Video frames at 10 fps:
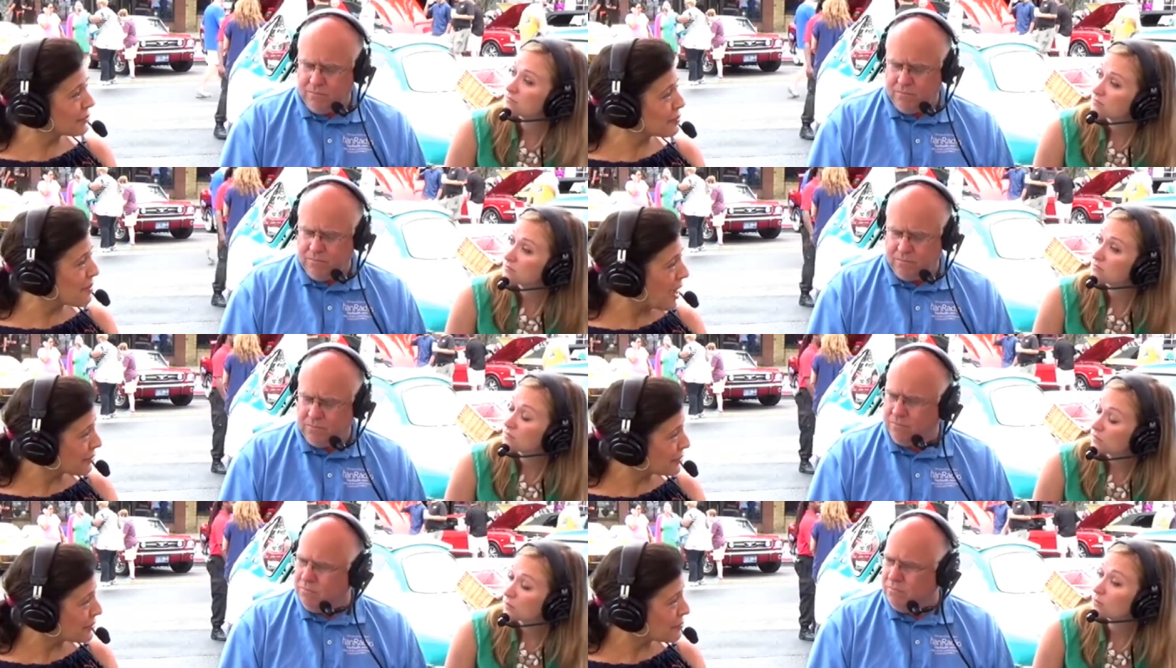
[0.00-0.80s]
Speaker 1: passion
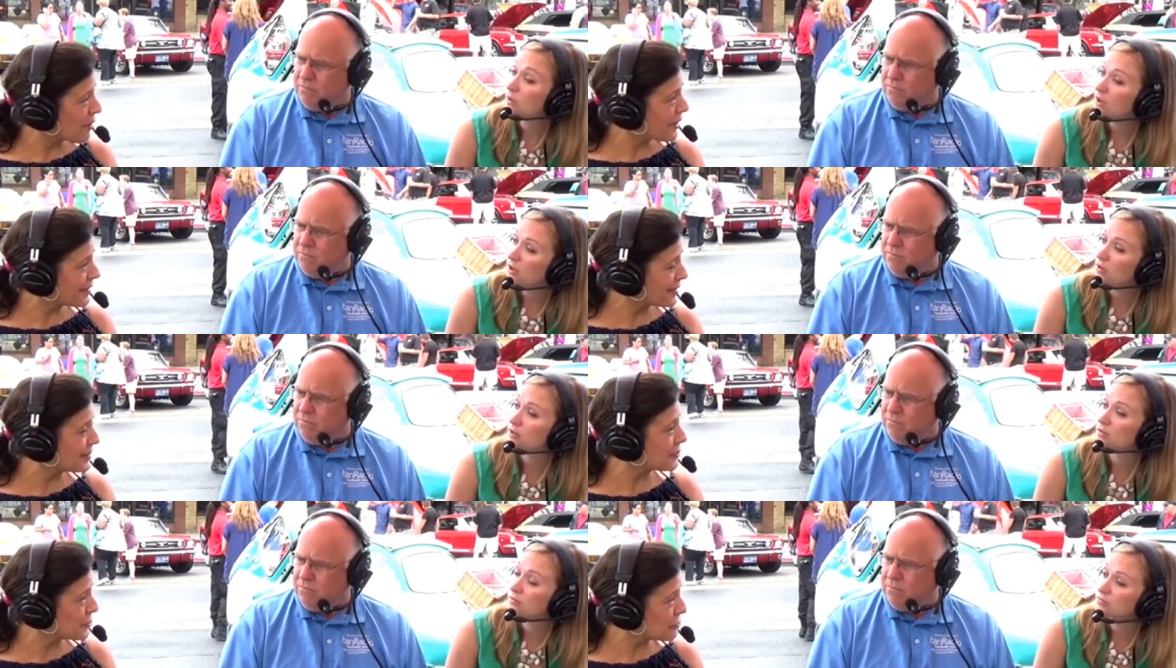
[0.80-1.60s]
of mine, wow. I, you know,
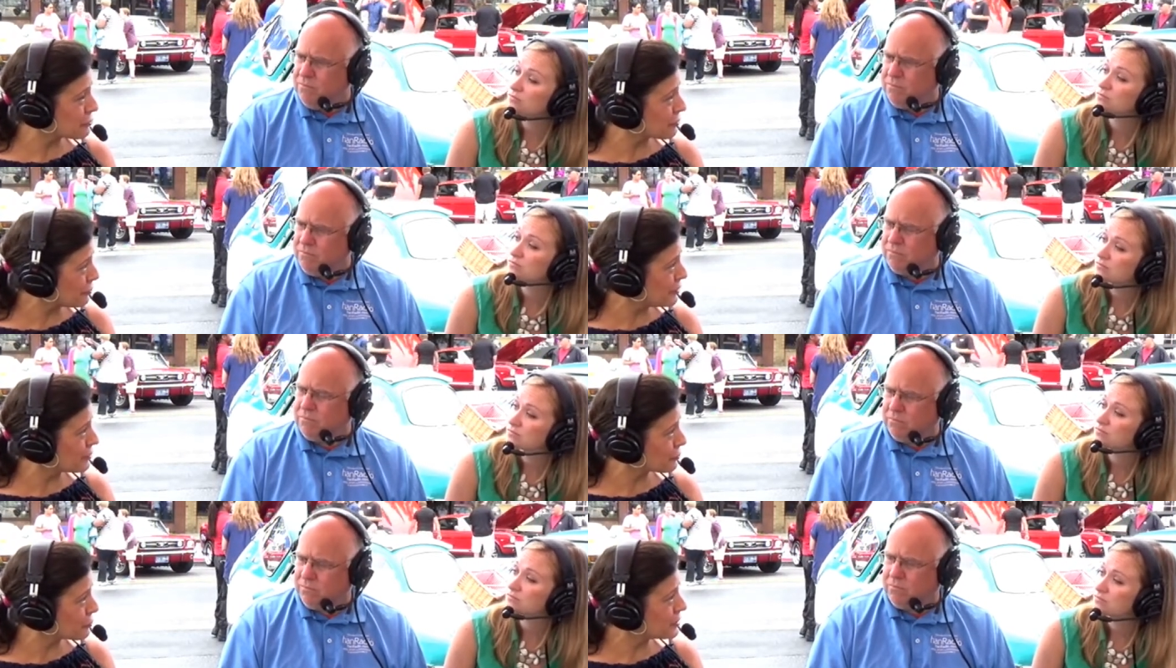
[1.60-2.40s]
nutrition is
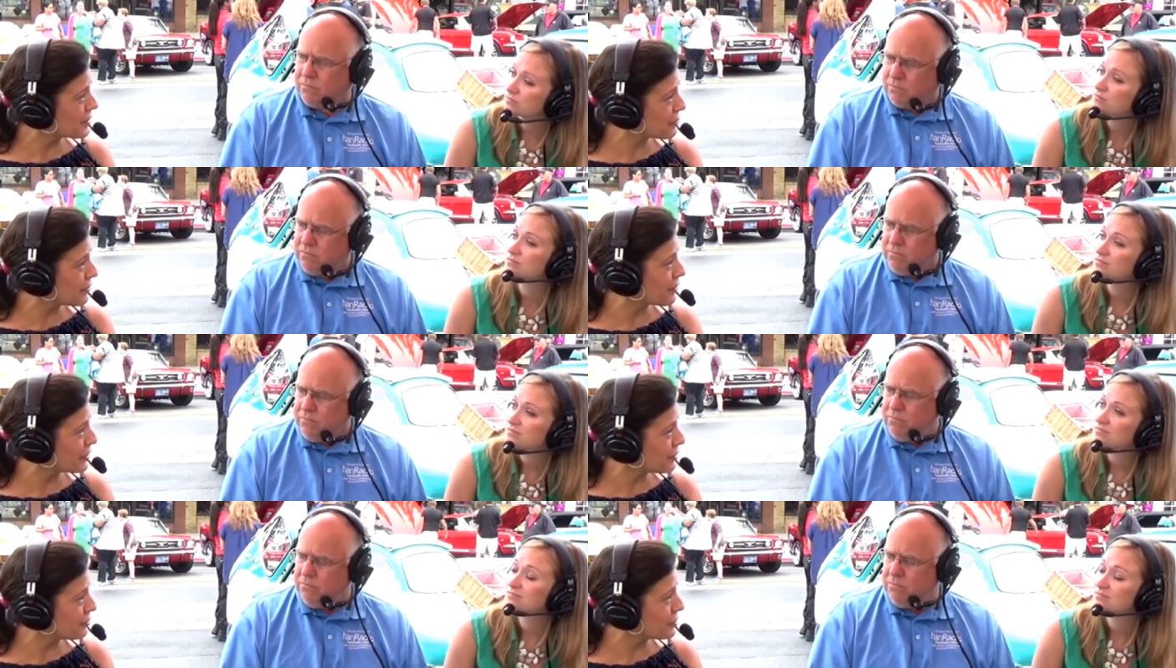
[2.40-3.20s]
truly the
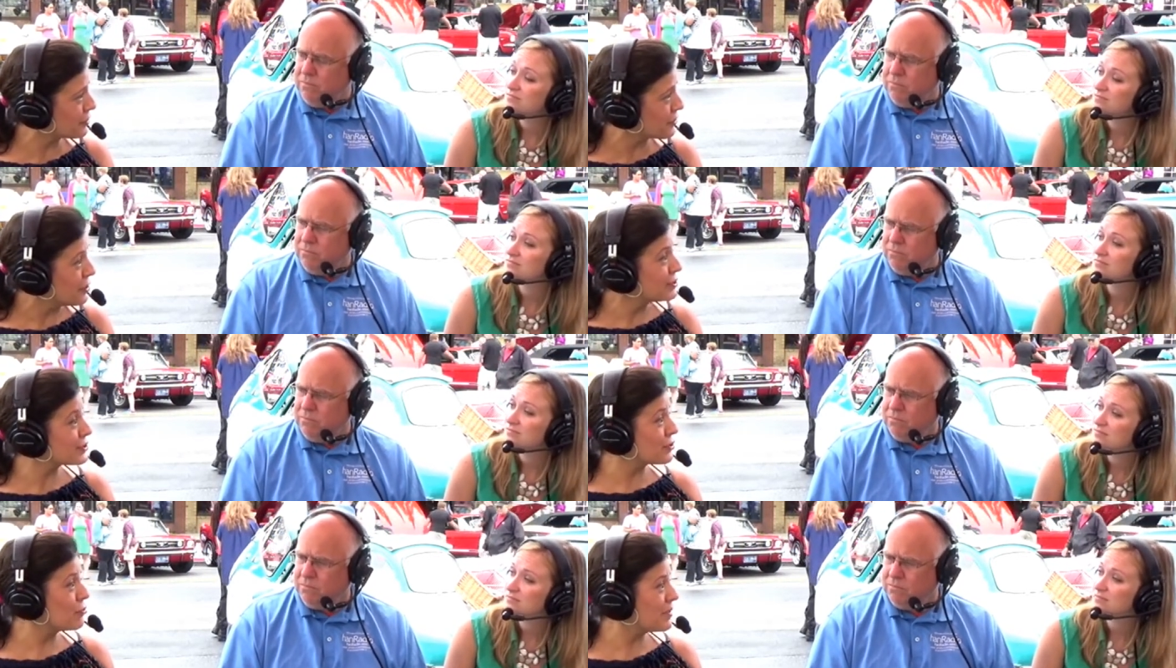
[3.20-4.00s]
foundation of so
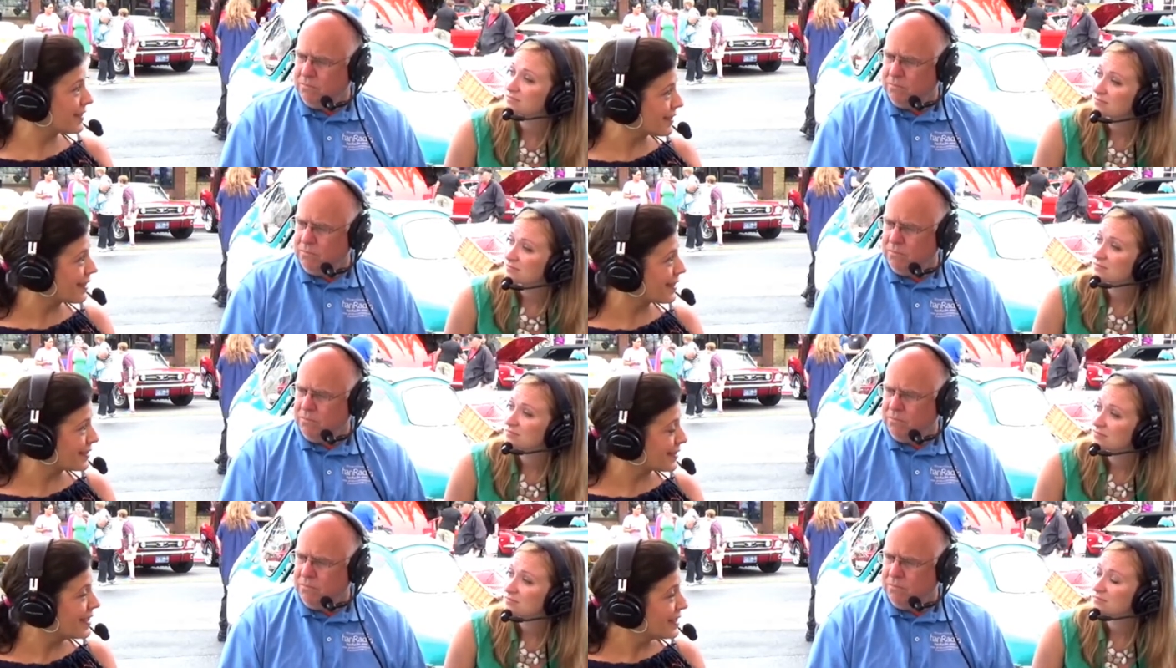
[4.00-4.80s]
many uh,
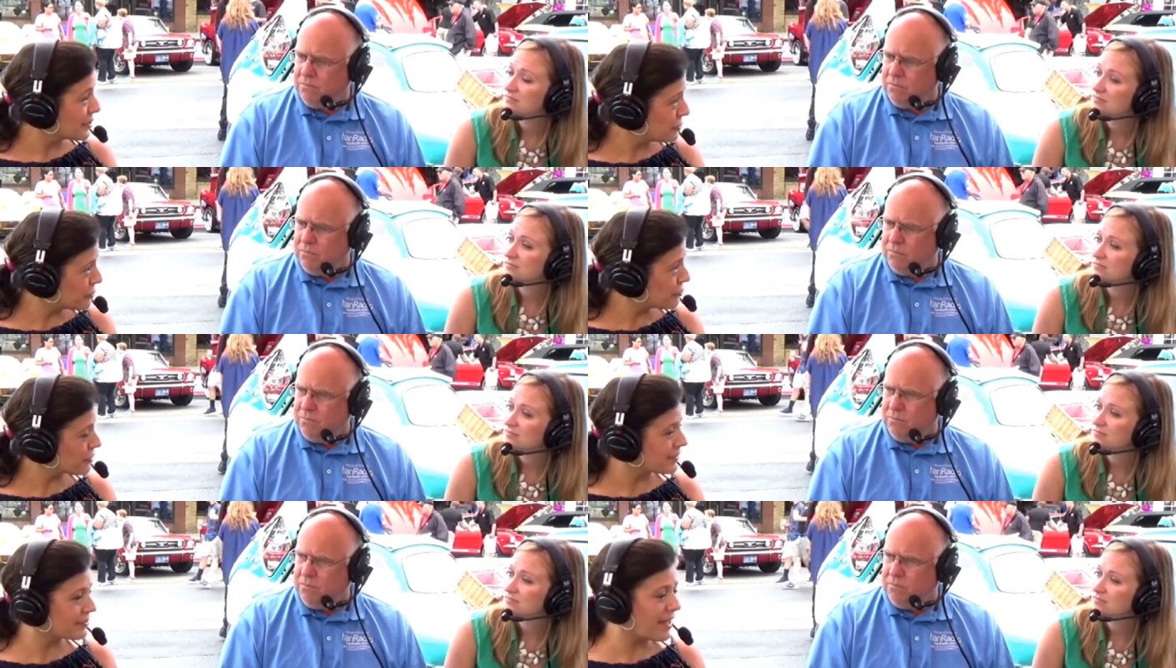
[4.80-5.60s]

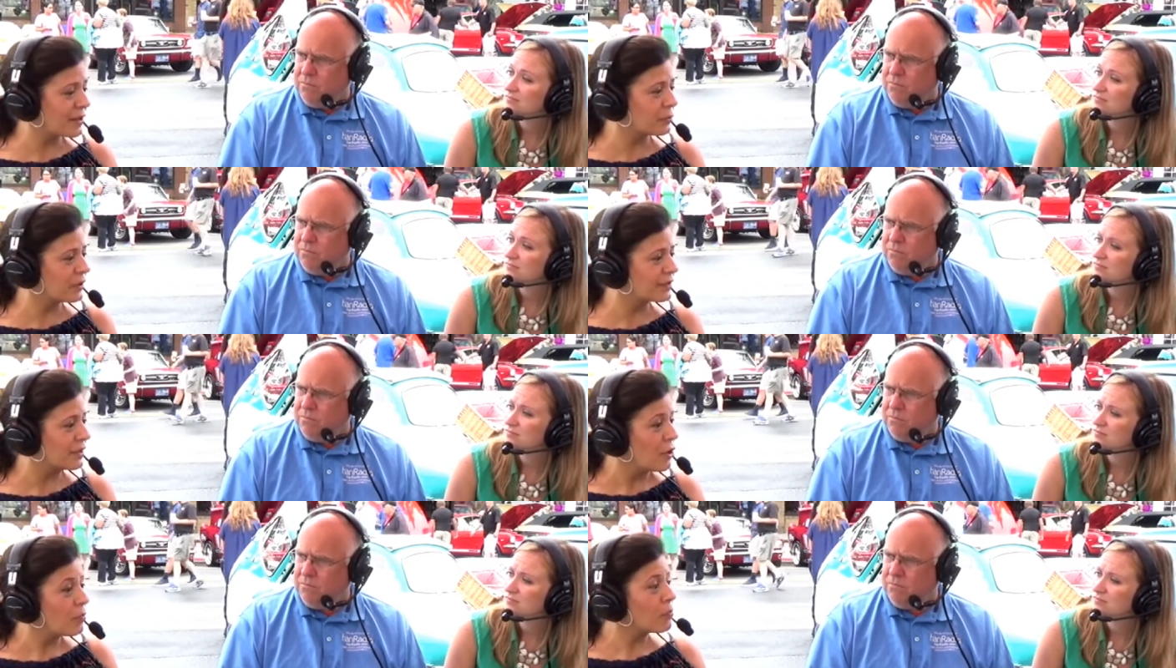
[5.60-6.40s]
conditions, and will
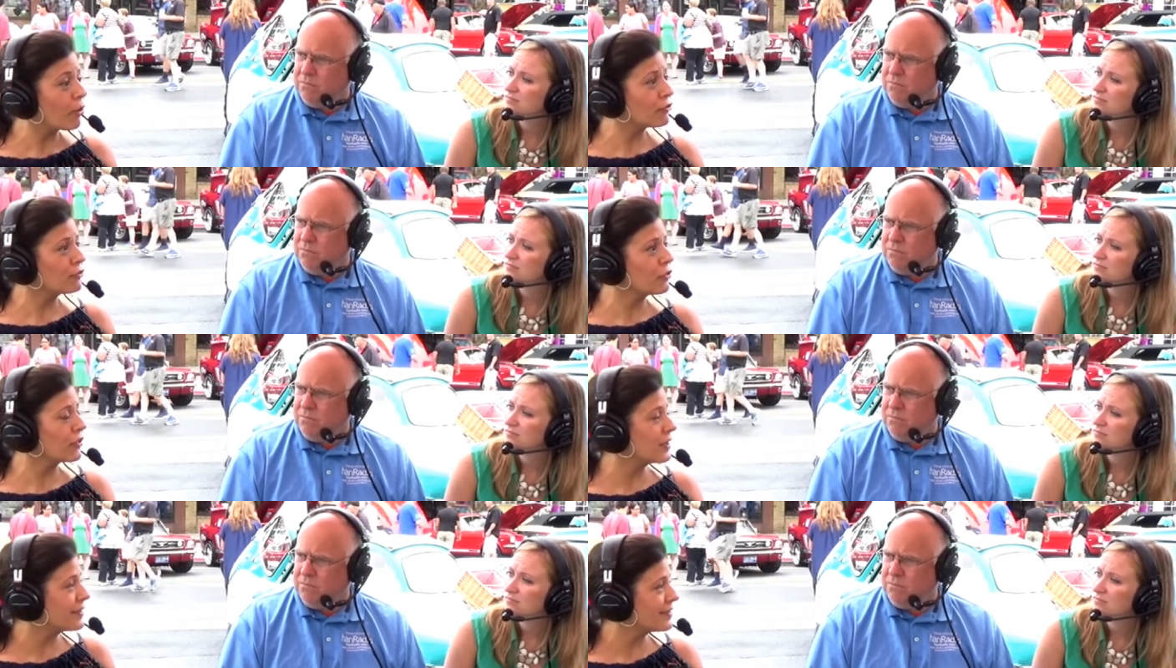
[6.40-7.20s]
marshal
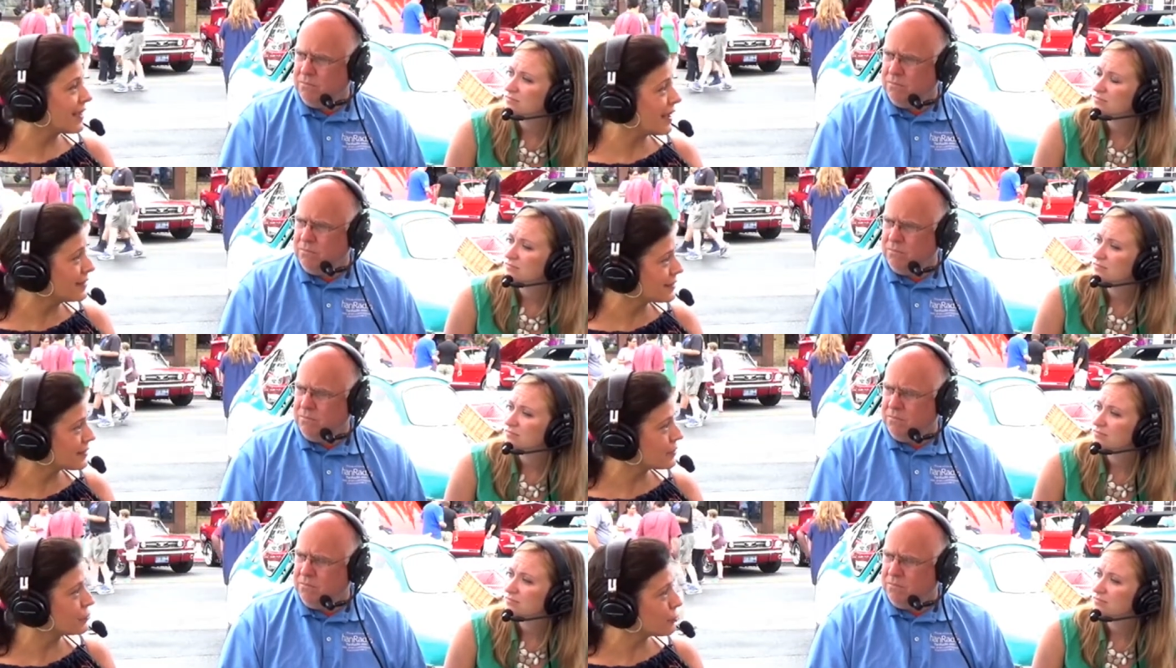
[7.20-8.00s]
the talents of
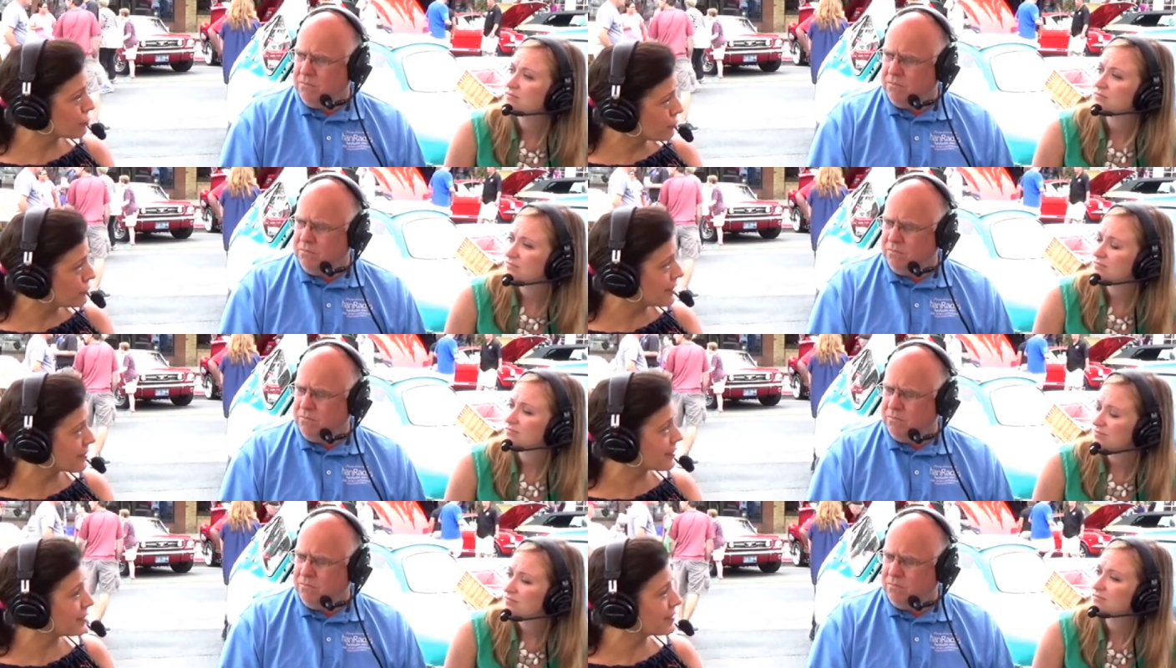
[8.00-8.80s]
nutritionists
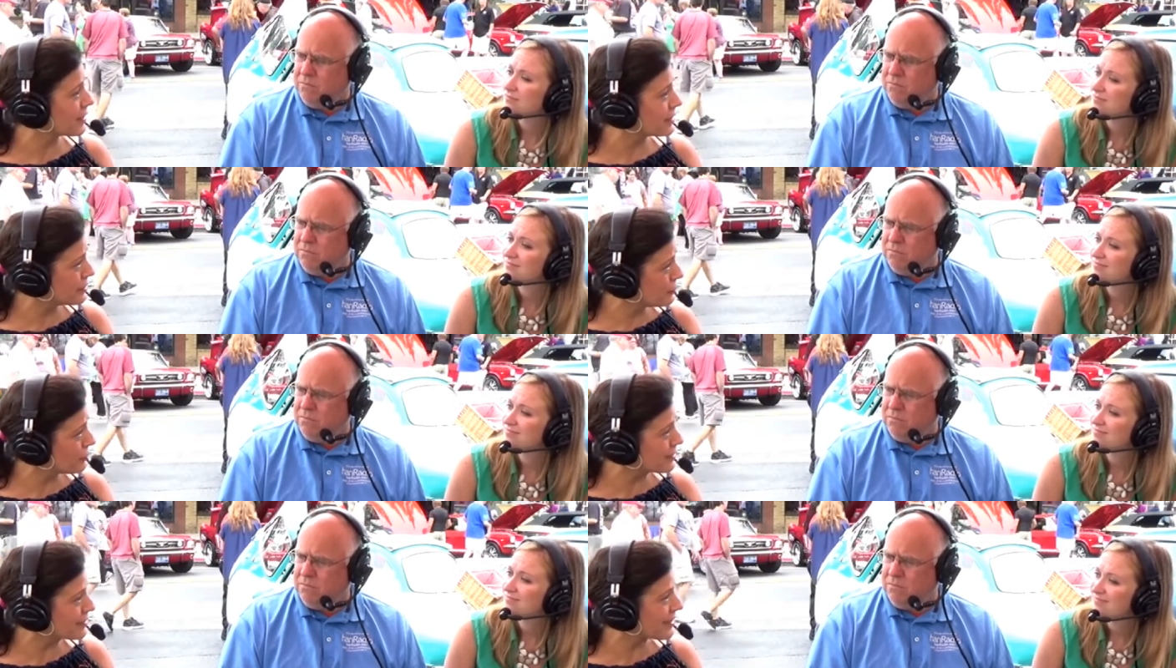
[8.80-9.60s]
and dietitians,